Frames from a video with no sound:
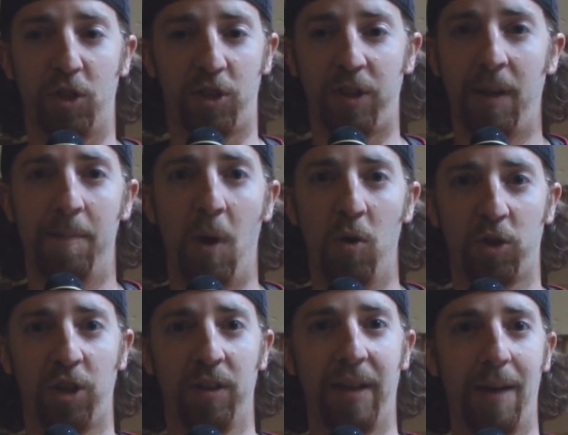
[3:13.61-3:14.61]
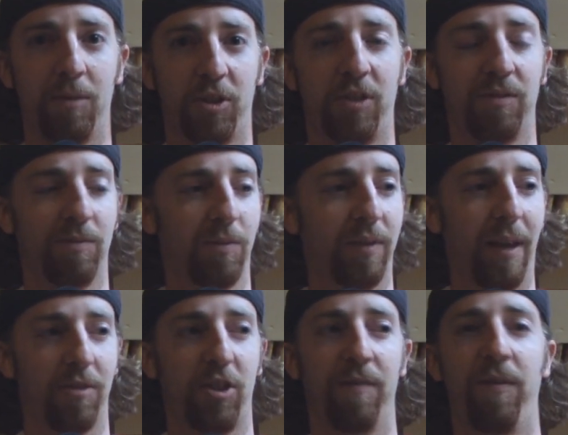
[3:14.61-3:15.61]
Just the emotion that was
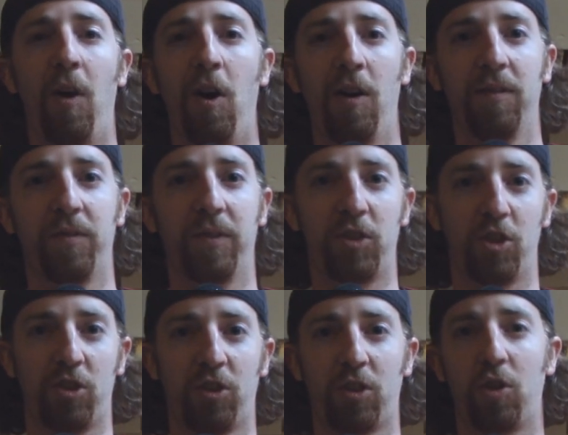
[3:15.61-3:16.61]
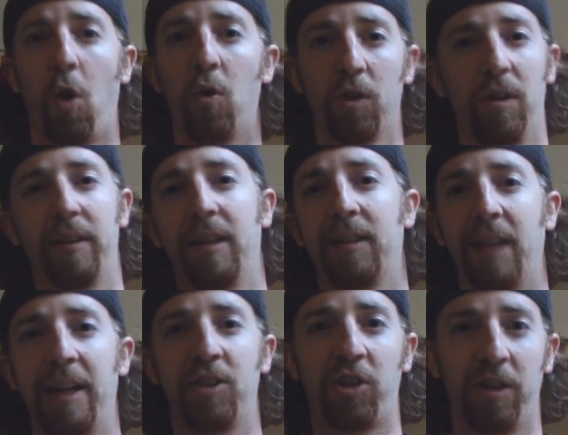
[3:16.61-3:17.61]
involved, just total
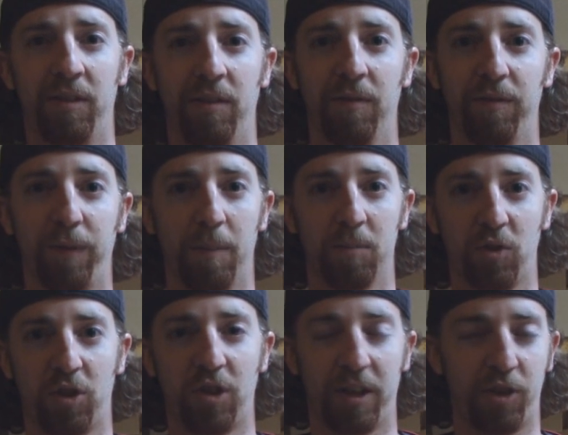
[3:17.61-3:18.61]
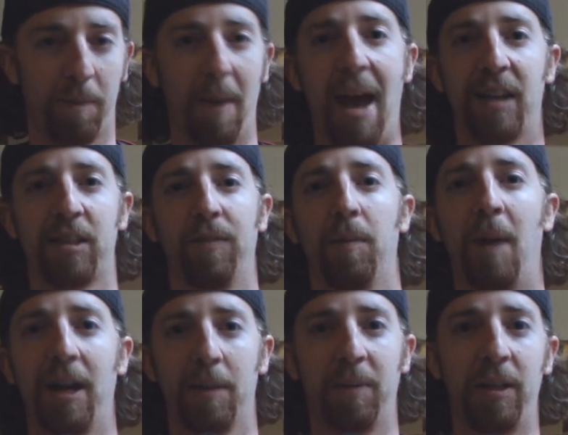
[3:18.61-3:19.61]
indignation from such a massive
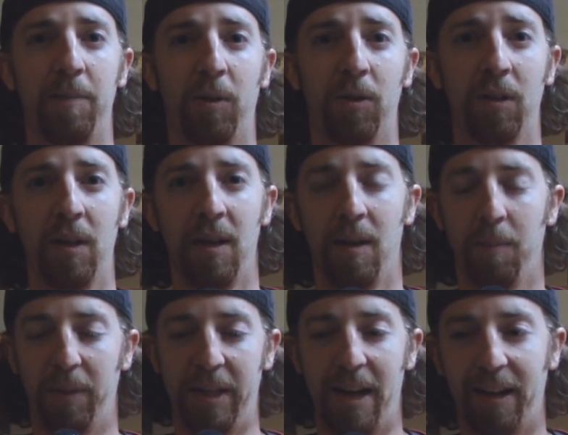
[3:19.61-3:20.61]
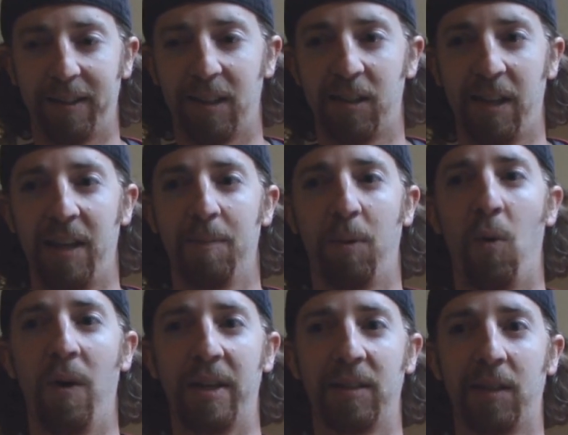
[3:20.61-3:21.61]
amount of people. But yet at the same
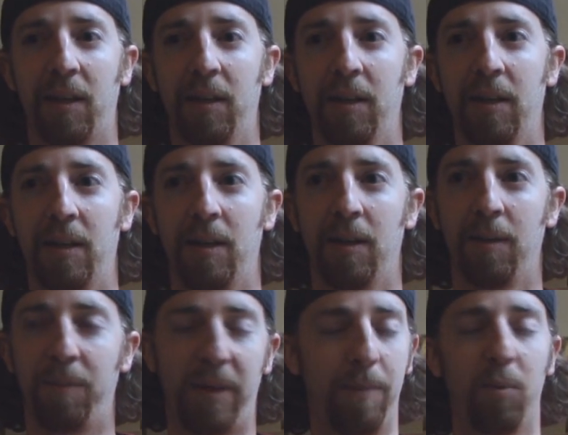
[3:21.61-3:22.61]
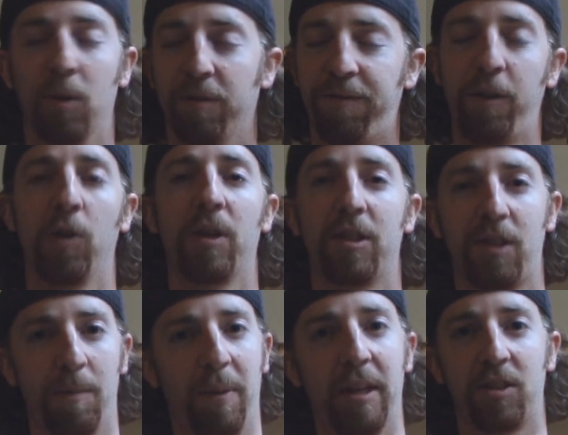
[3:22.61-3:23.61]
point, people were
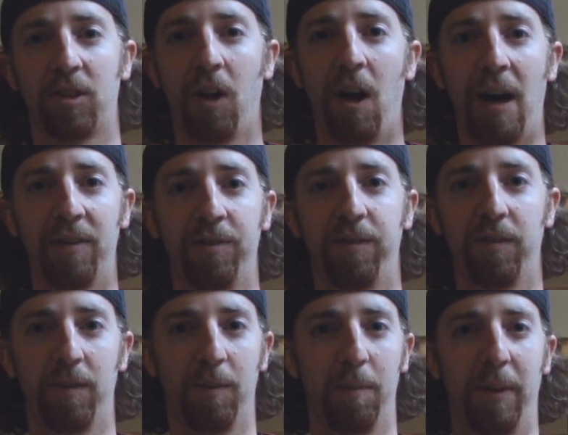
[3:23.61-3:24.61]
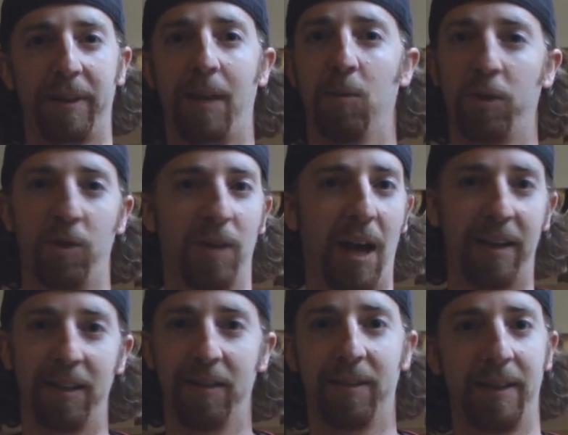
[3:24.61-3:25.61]
furious and pissed off, but they were
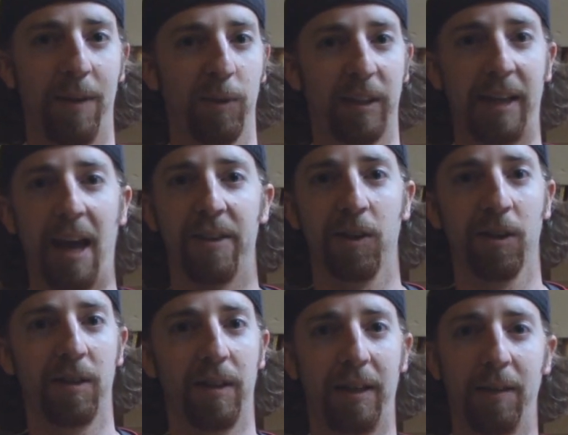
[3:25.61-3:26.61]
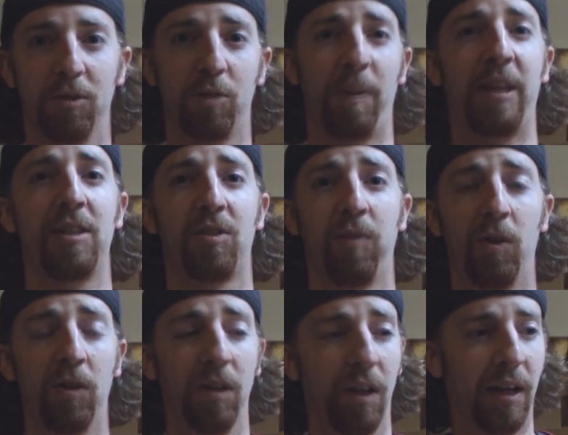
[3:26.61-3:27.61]
united, they were together, it was
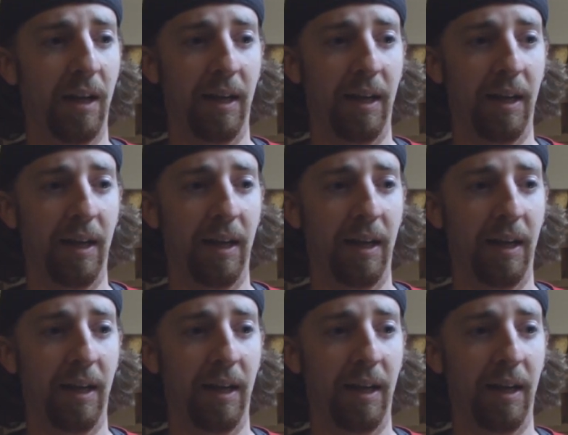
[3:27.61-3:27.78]
peaceful.